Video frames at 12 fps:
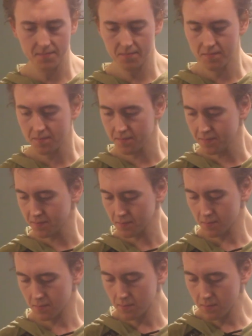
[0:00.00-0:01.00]

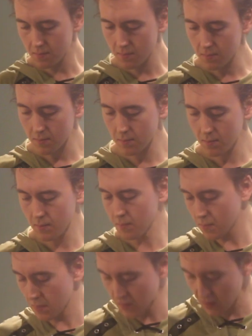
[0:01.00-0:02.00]

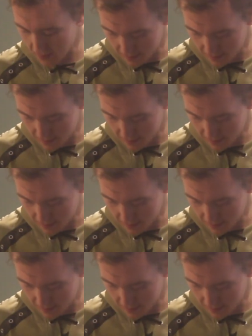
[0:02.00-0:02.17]
(no one is talking)